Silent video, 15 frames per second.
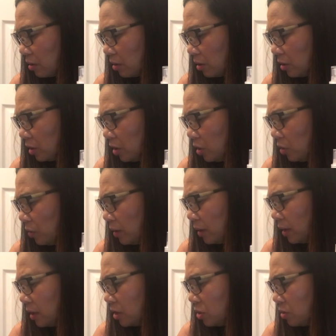
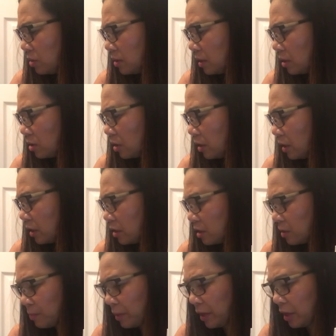glow-inducing tonics
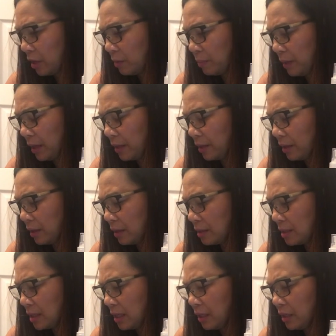inspired by the
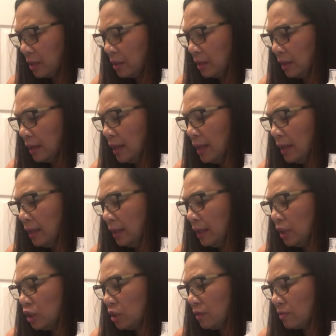Italian
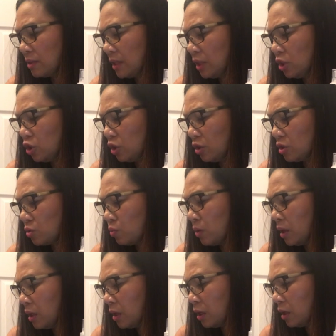legend of St. John's
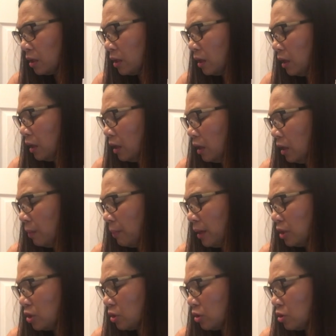water. A
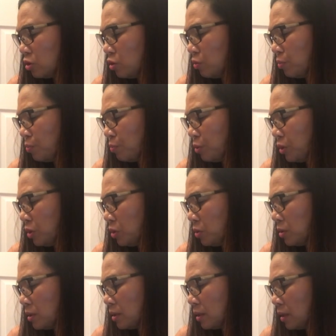magical dew
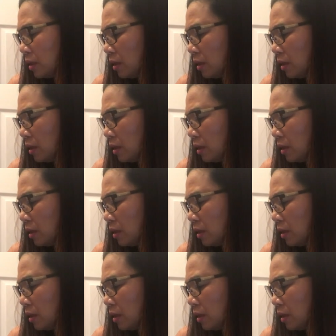produced